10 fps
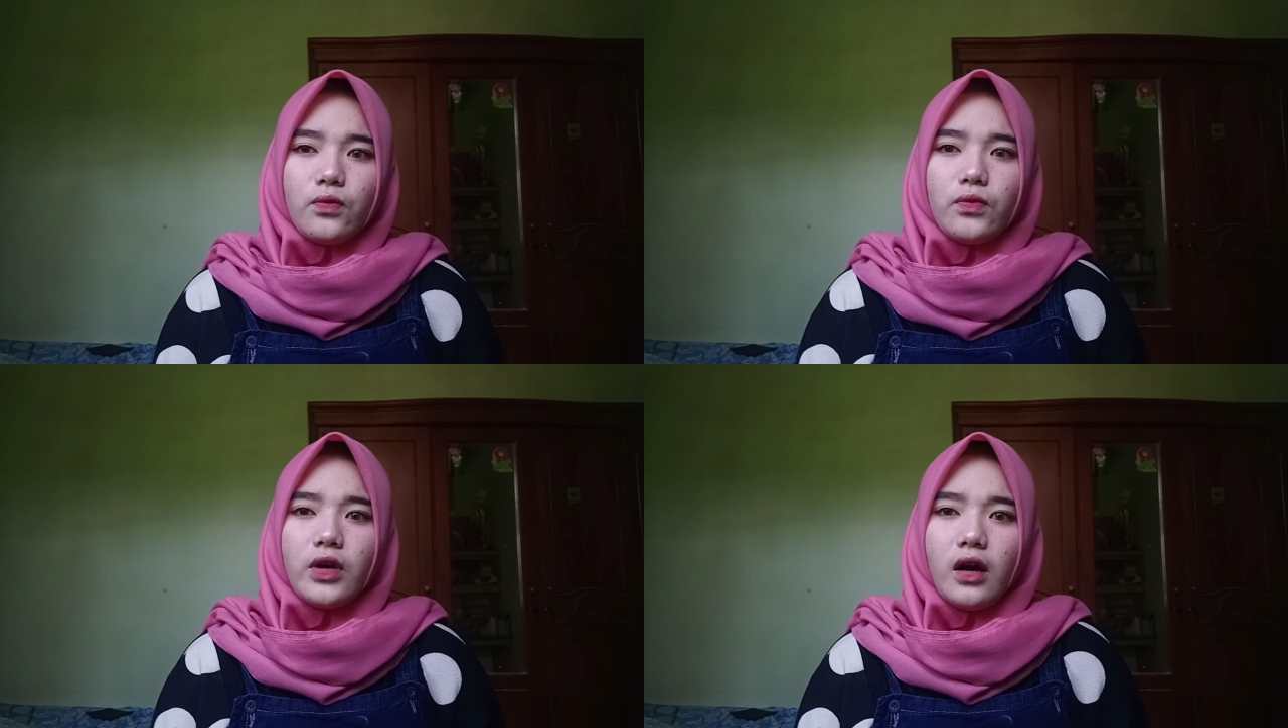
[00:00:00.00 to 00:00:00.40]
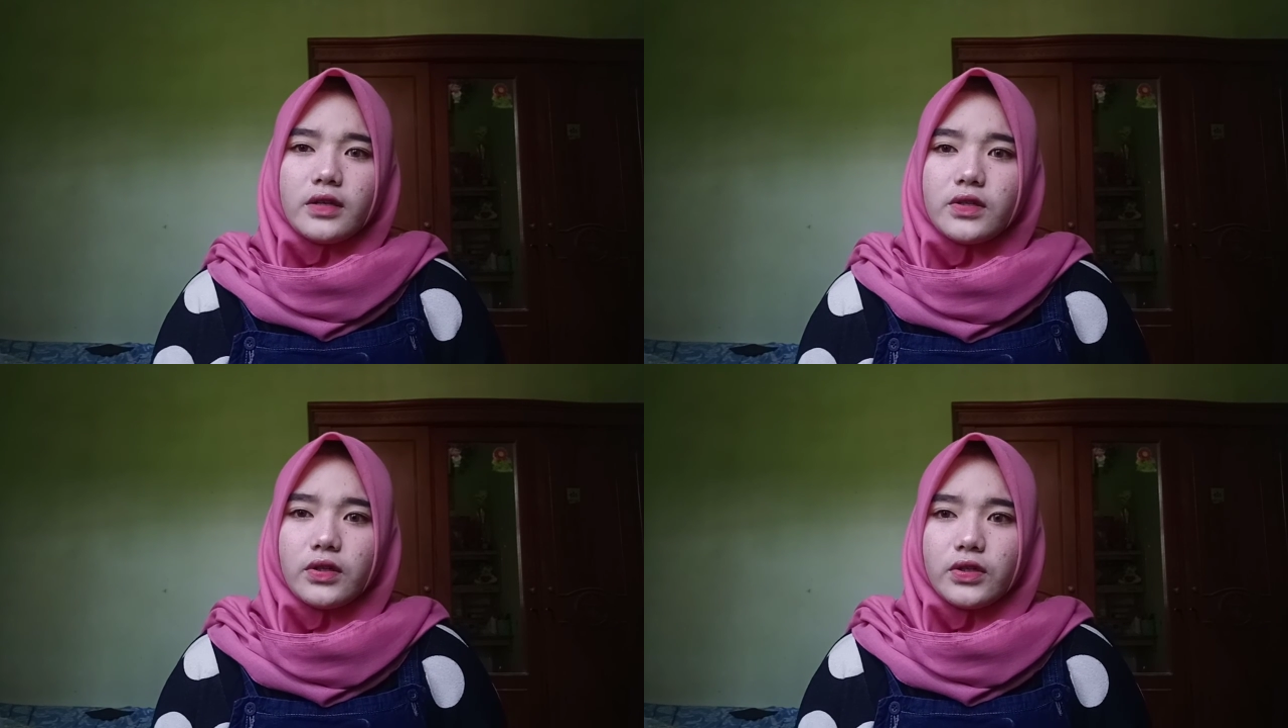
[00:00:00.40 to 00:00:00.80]
we all
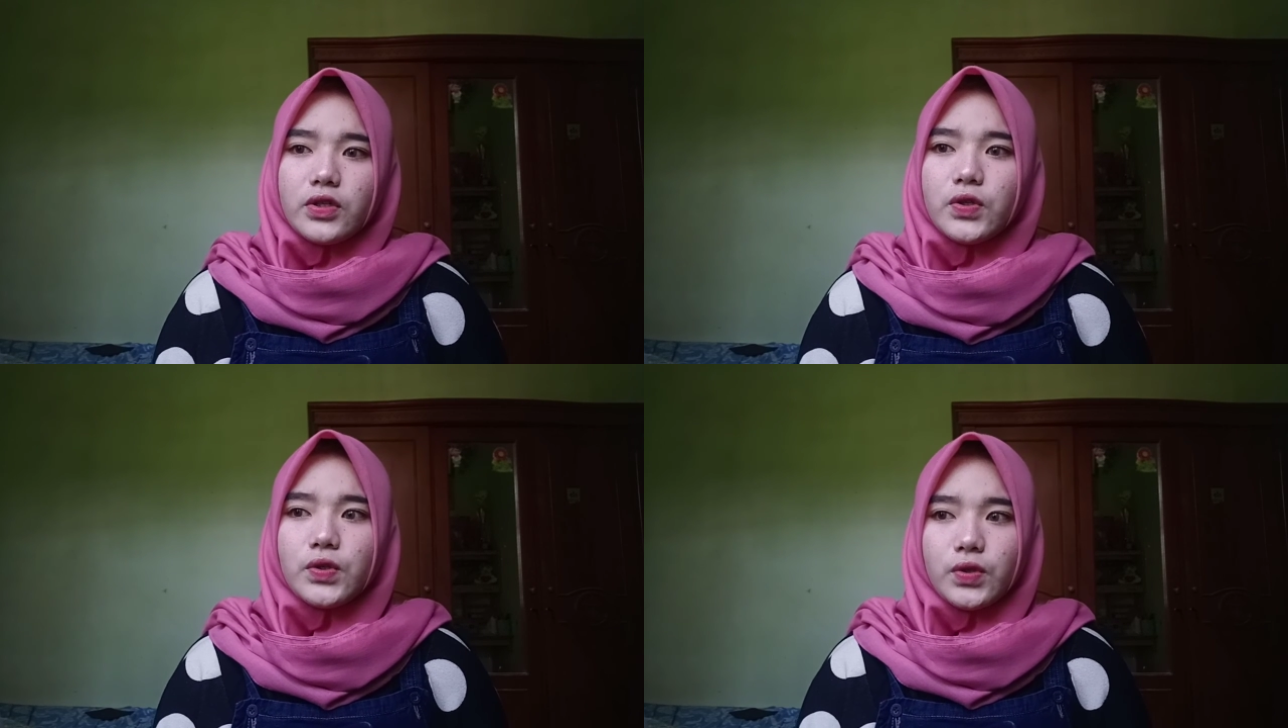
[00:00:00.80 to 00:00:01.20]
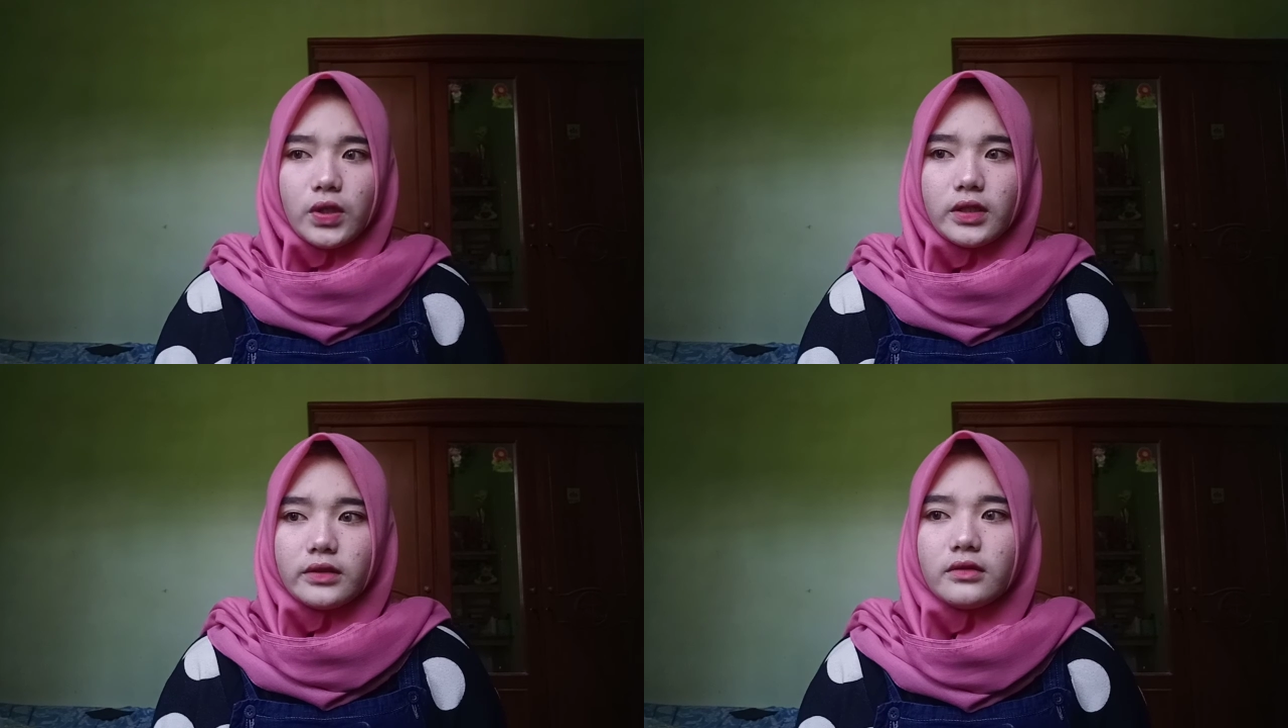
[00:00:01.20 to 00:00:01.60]
students
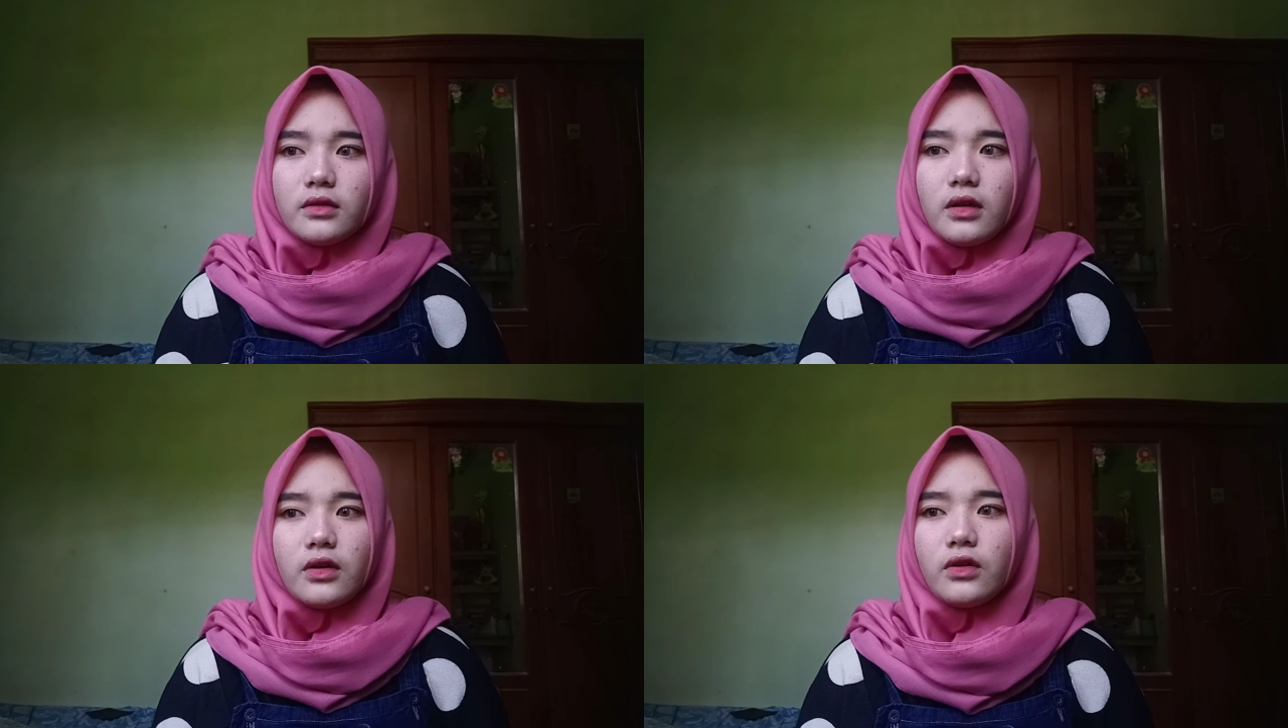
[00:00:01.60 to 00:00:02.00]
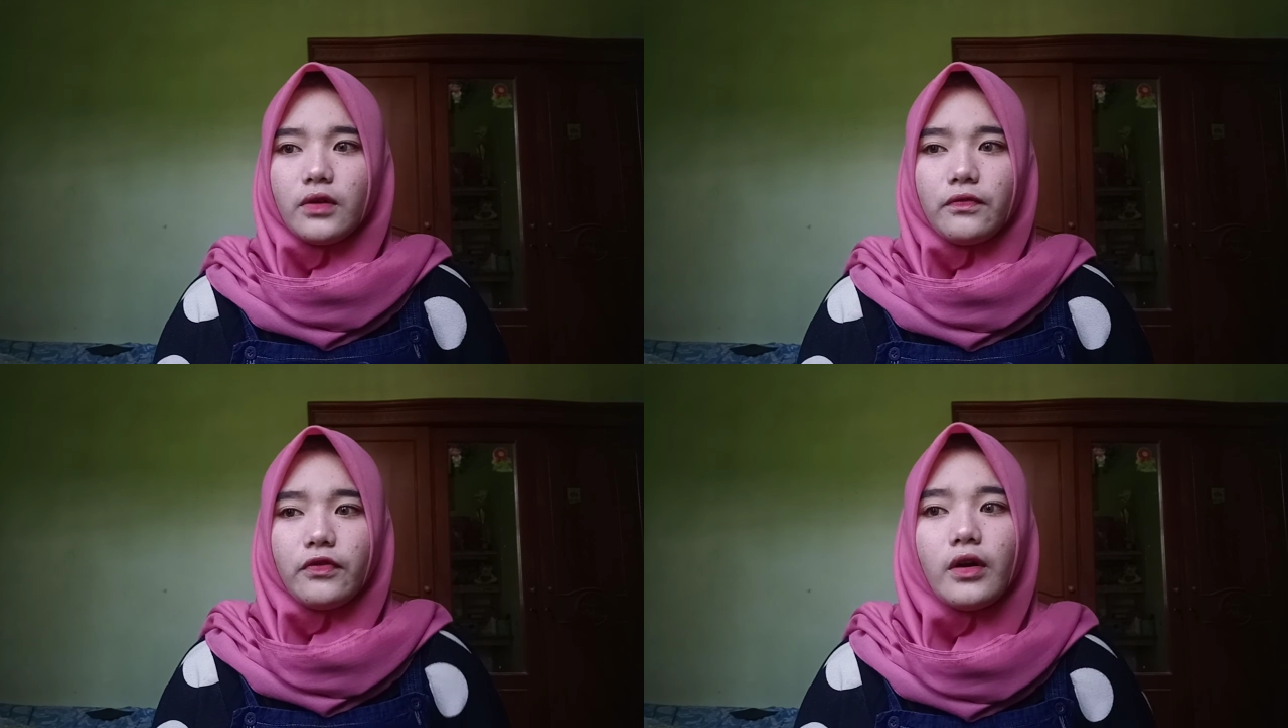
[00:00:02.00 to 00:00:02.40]
should
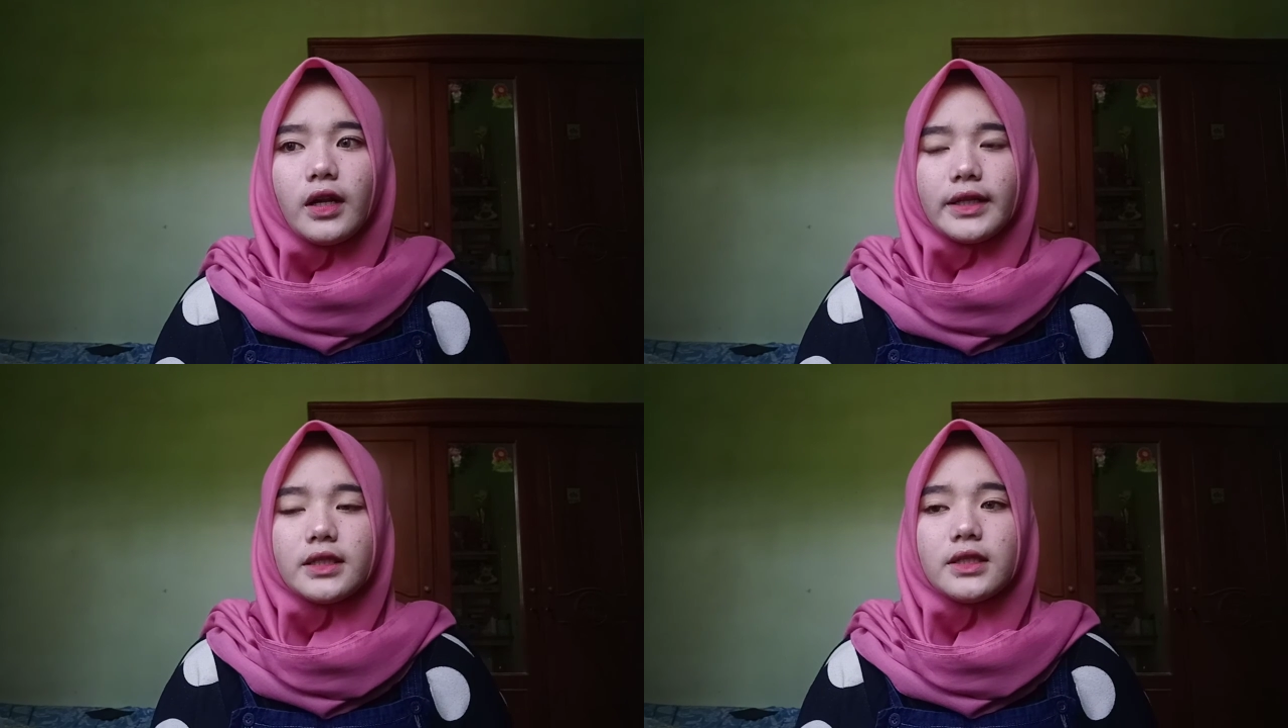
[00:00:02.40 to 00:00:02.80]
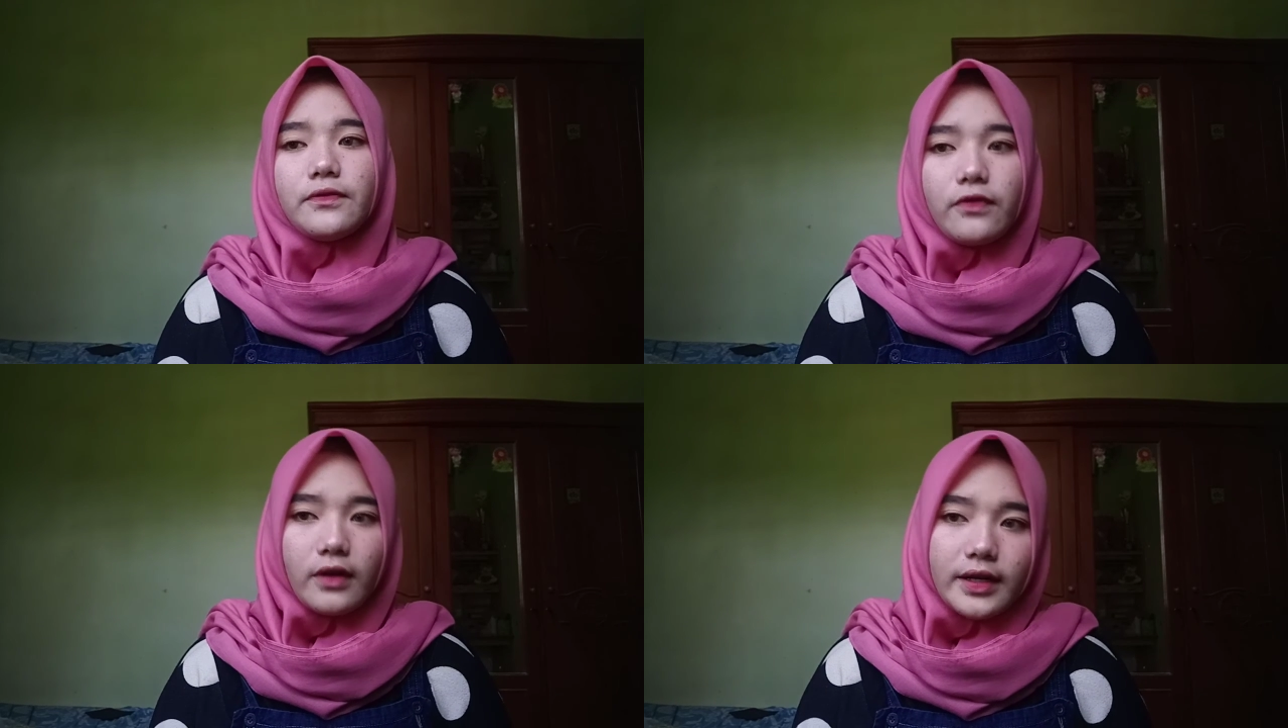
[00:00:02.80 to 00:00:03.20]
not violate the
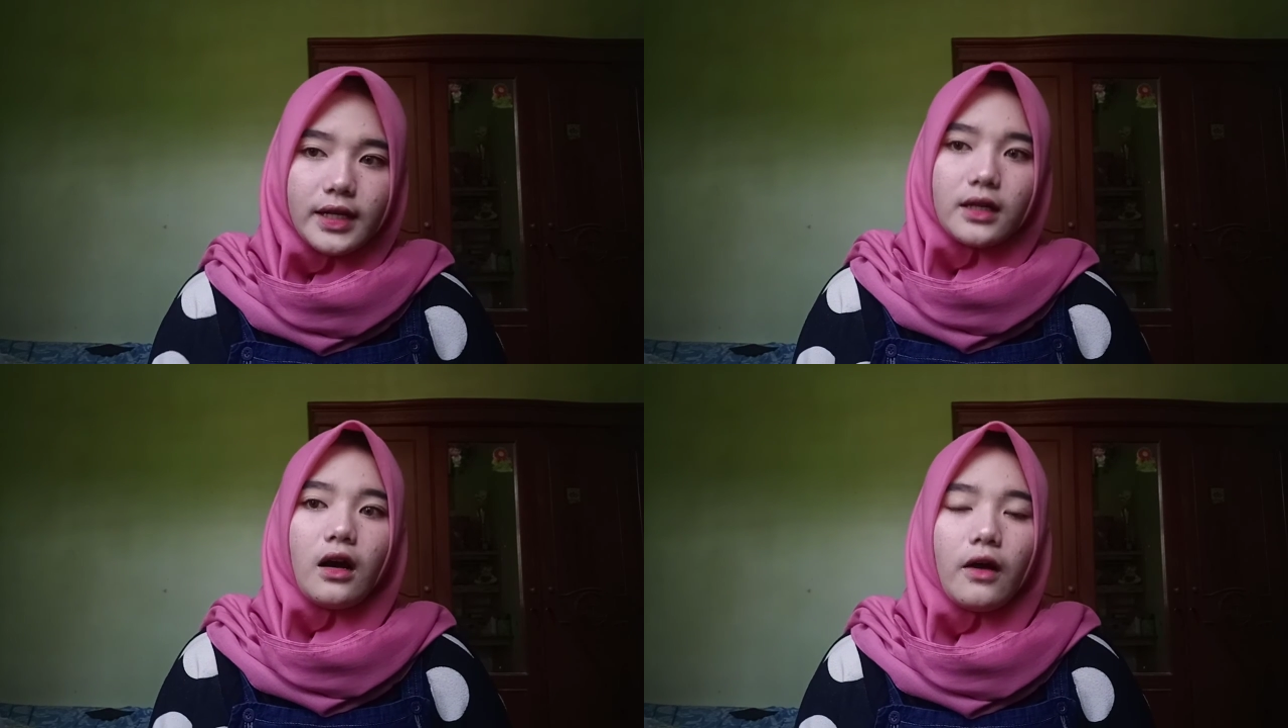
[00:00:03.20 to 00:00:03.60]
product